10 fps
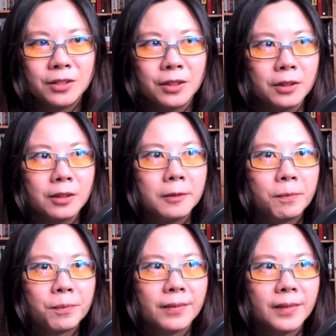So
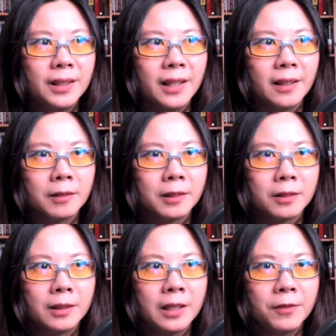yeah,
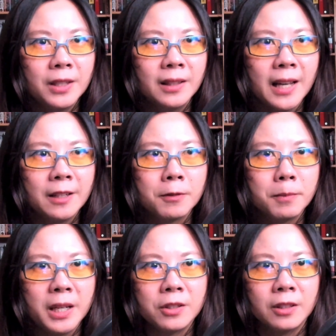giving that
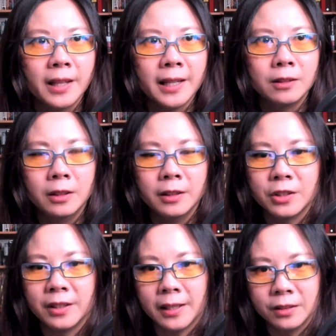information and that
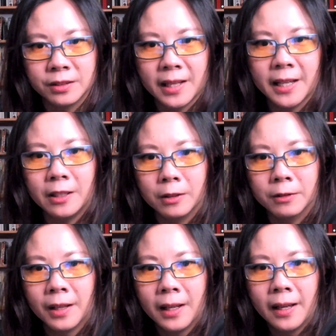knowledge and that understanding
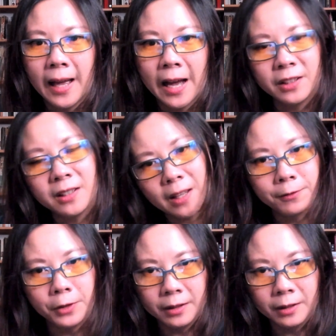of how to get that
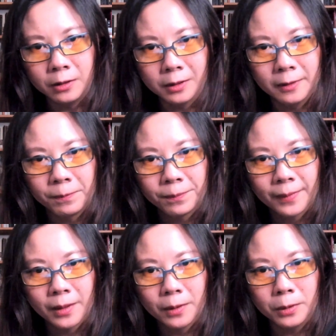foot in the door
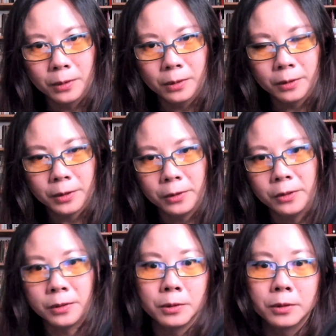or who
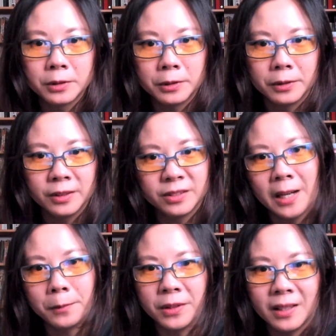to talk to
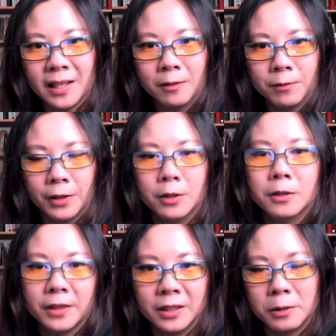start with to get
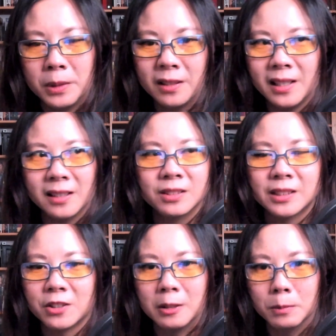involved in community is
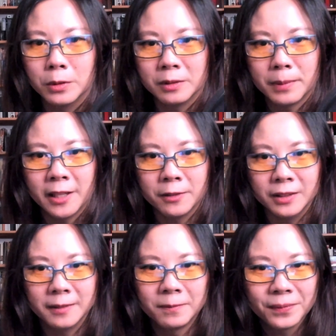such an important part of
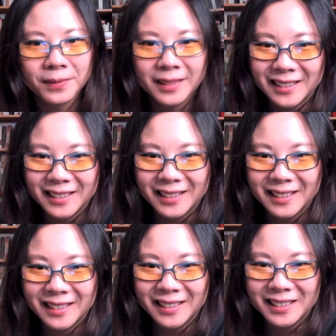it.
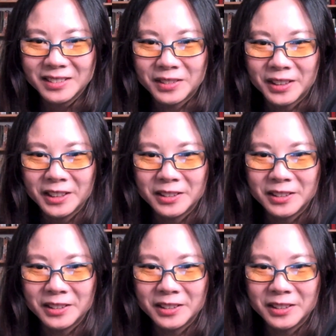It's very